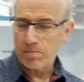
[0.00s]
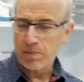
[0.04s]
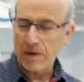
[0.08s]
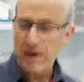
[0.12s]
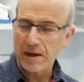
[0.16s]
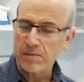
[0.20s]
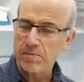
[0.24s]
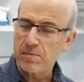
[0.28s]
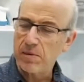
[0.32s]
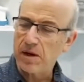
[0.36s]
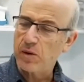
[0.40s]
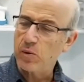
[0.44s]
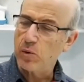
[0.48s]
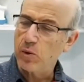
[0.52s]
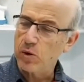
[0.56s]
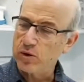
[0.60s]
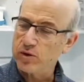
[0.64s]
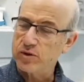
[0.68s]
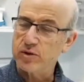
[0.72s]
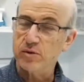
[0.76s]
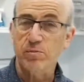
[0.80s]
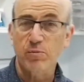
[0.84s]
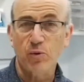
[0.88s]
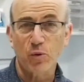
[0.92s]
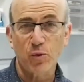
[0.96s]
Pat
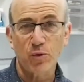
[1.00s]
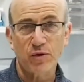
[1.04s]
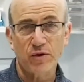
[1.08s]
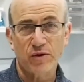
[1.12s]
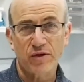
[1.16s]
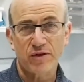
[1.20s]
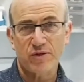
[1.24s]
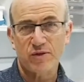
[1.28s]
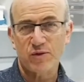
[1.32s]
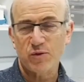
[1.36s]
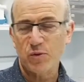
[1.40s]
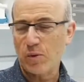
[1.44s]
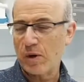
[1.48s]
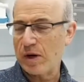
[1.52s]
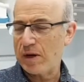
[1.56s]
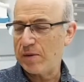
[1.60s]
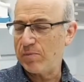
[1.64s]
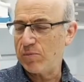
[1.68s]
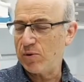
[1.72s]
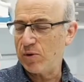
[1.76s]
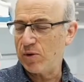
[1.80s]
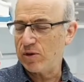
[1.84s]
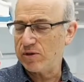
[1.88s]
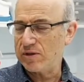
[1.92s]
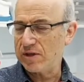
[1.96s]
McWhirter bought this to weigh
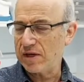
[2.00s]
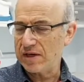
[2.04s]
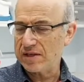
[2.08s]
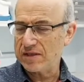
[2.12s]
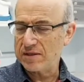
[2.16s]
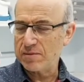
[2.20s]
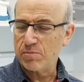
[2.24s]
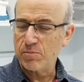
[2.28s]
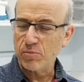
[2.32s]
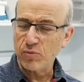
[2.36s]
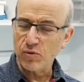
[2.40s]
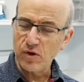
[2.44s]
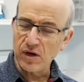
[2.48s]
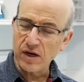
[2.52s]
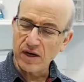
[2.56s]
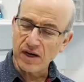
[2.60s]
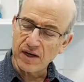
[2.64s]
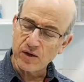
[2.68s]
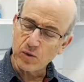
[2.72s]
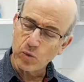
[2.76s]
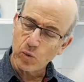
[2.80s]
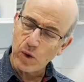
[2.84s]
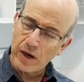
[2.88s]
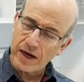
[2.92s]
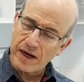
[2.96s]
birds, and it's a
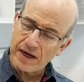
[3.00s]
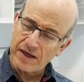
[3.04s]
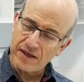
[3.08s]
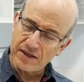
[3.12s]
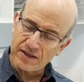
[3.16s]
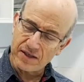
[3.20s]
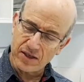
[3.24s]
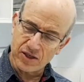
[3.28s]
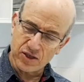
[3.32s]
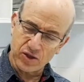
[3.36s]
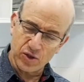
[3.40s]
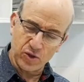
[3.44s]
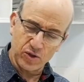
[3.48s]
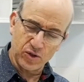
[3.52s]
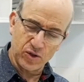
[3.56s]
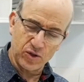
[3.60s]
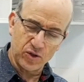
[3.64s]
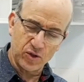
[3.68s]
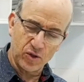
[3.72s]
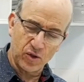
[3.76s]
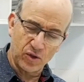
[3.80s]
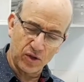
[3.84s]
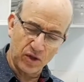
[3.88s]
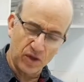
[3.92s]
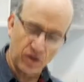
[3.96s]
brilliant weighing dish because it's
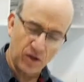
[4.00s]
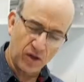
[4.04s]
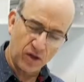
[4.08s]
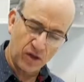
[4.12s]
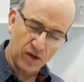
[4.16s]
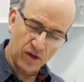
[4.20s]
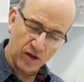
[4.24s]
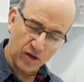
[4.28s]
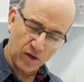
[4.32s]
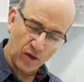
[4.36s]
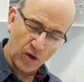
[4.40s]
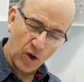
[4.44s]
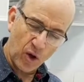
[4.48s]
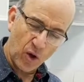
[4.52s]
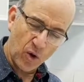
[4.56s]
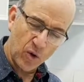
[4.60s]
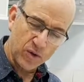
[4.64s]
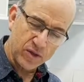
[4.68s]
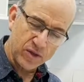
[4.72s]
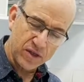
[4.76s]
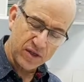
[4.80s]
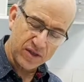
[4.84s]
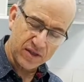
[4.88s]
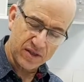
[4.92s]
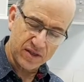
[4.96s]
got little holes
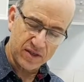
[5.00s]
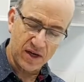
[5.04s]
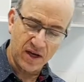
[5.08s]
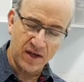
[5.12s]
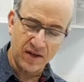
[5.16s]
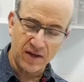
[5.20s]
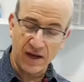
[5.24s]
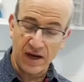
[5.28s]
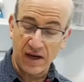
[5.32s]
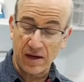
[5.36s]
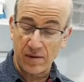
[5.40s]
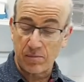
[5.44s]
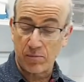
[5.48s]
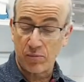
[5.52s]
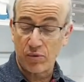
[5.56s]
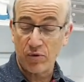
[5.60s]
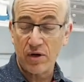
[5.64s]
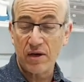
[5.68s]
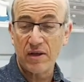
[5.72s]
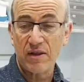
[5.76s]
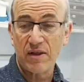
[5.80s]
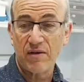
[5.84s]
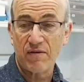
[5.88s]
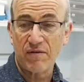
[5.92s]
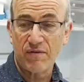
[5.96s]
in the side they can
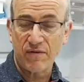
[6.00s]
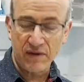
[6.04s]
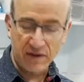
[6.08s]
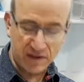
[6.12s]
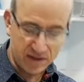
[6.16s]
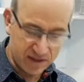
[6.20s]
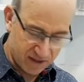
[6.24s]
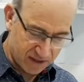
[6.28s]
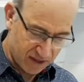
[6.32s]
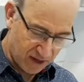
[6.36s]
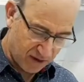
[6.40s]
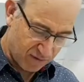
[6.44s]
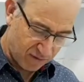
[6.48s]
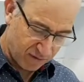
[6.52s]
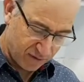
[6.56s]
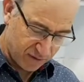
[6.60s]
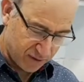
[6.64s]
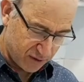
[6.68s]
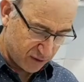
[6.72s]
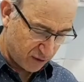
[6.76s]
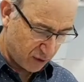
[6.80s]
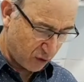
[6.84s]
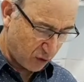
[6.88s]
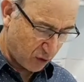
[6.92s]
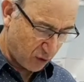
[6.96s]
breathe, they feel safe and
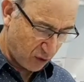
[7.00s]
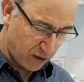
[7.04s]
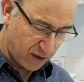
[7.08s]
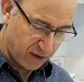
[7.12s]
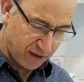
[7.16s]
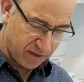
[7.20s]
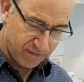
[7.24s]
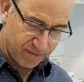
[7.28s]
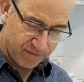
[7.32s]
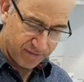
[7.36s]
secure.